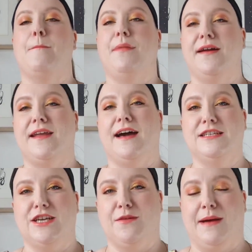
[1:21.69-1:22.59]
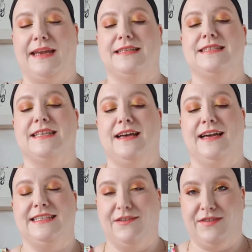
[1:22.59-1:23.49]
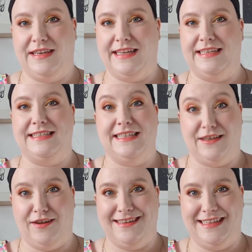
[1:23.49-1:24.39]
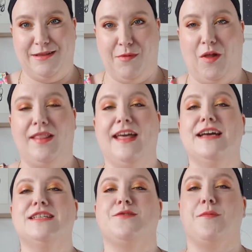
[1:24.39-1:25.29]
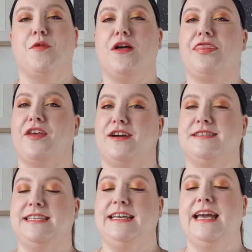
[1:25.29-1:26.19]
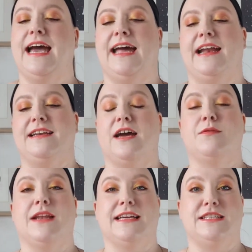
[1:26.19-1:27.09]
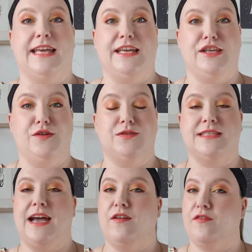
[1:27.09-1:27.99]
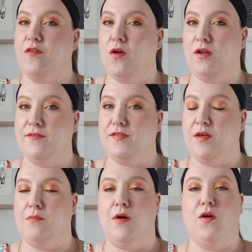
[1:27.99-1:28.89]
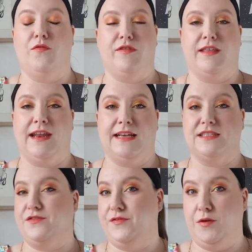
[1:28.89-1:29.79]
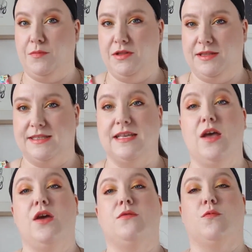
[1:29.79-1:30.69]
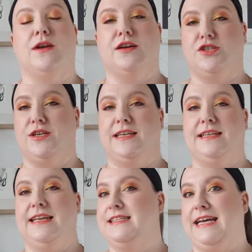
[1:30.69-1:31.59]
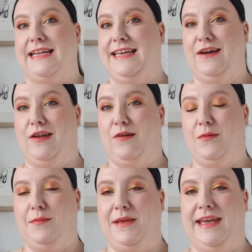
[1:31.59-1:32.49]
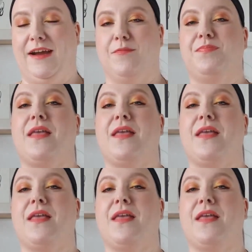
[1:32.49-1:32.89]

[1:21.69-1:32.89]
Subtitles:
But eyeshadow palettes, I definitely did not need them all. So I brought 30, and I would like to get use out of all of them over the next few months. We're not sure exactly how long we'll be here.